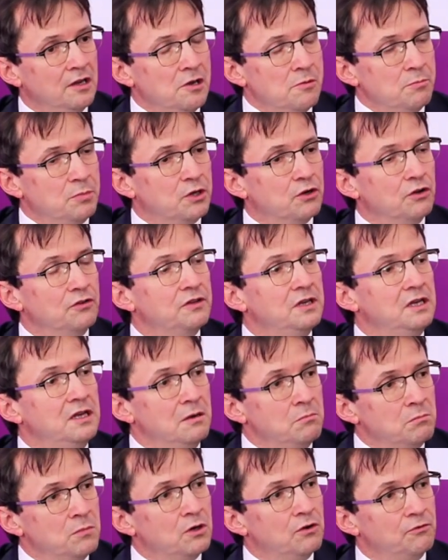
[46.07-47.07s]
because the
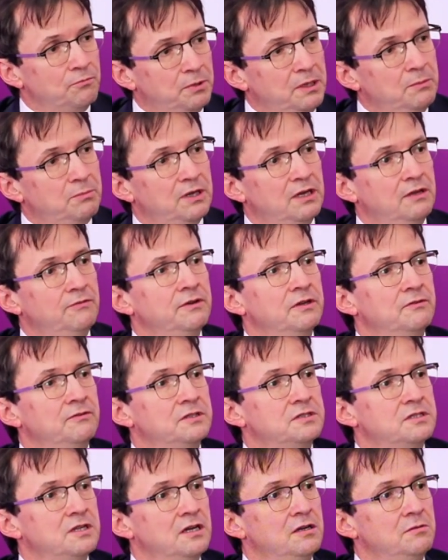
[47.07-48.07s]
number of people living
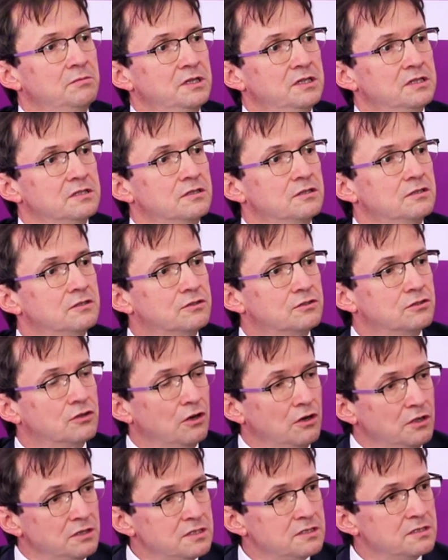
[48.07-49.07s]
with diabetes is
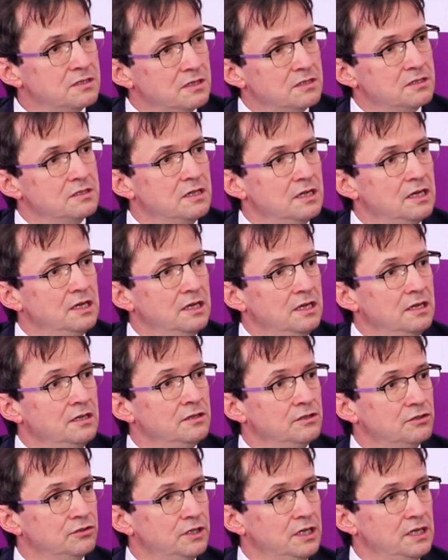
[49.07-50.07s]
constantly
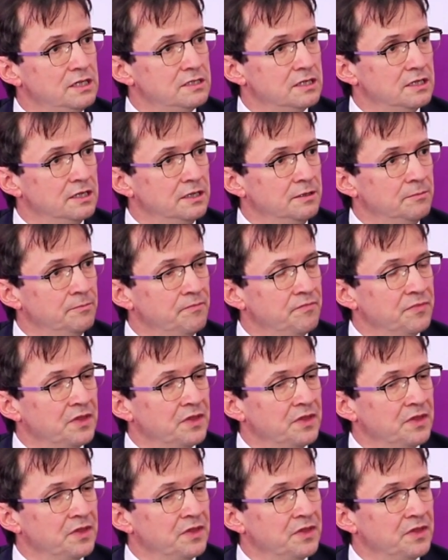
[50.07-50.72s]
increasing,